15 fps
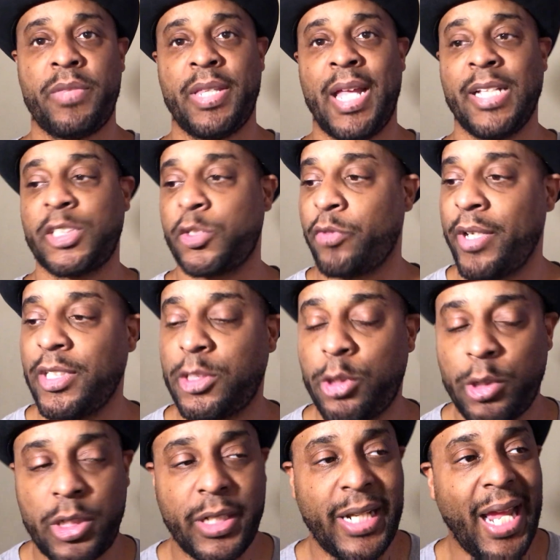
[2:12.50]
That string
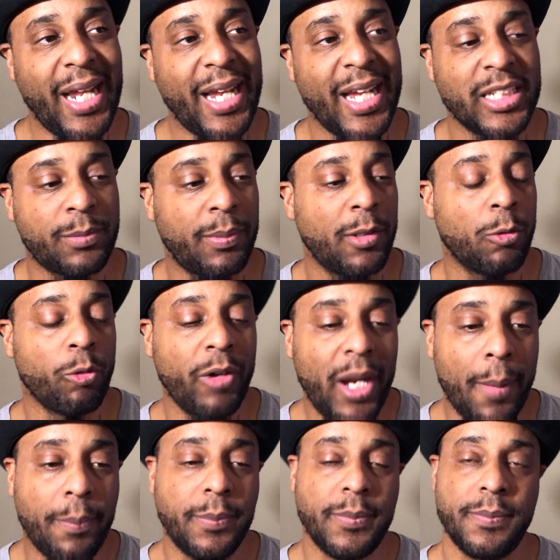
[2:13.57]
to connect has been ripped.